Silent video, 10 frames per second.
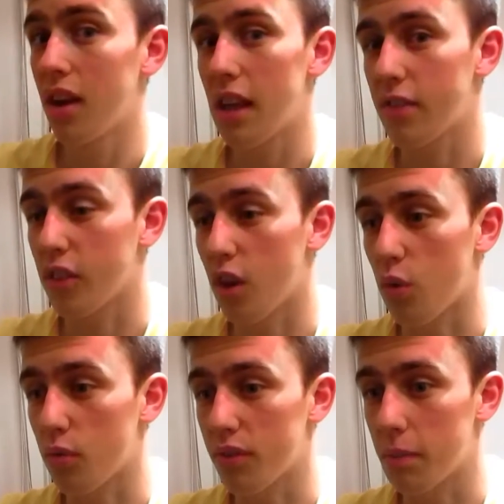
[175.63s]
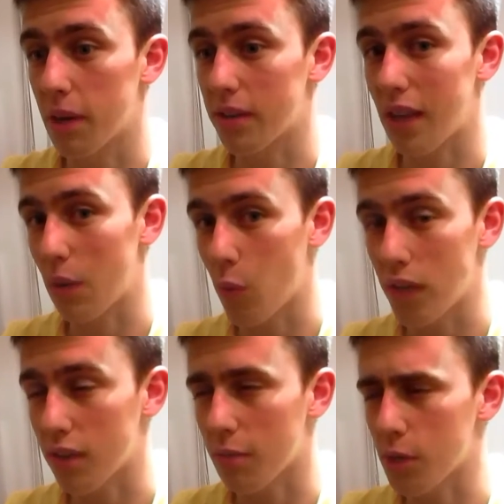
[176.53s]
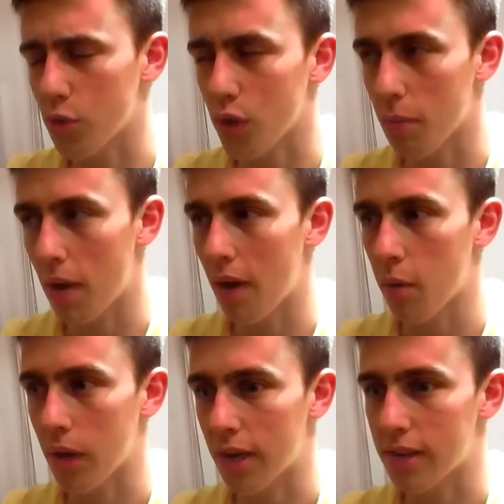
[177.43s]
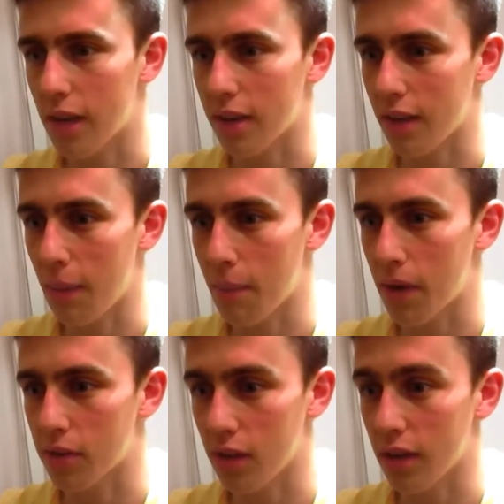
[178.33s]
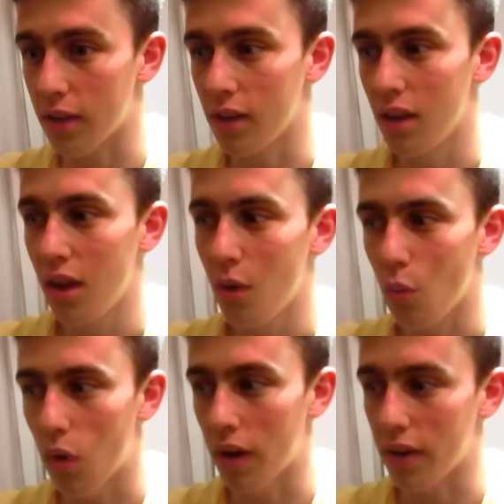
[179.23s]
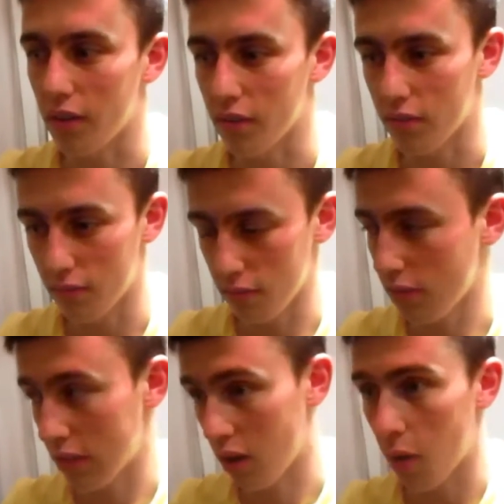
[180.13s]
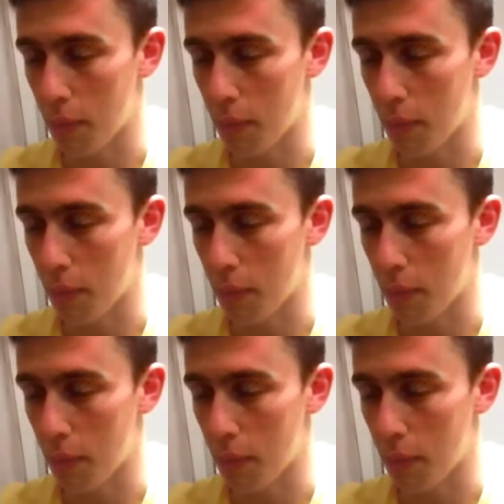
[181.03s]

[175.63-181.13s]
even though for the past eight weeks I've been talking about how we're going to camp outside while these lot are